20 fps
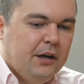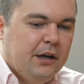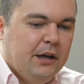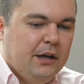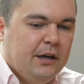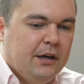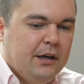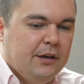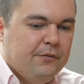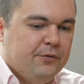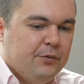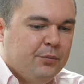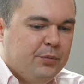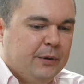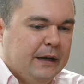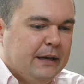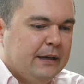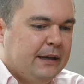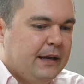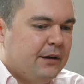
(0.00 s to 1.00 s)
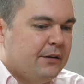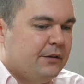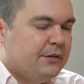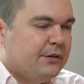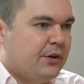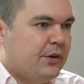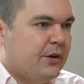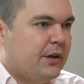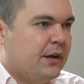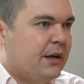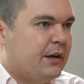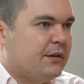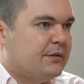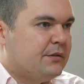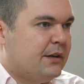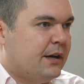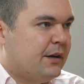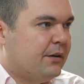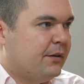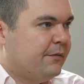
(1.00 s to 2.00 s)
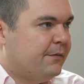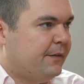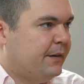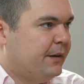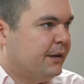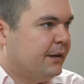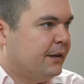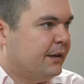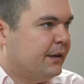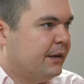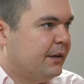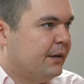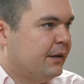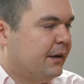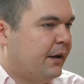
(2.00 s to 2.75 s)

If you break it down in thirty years, you're not going to feel it.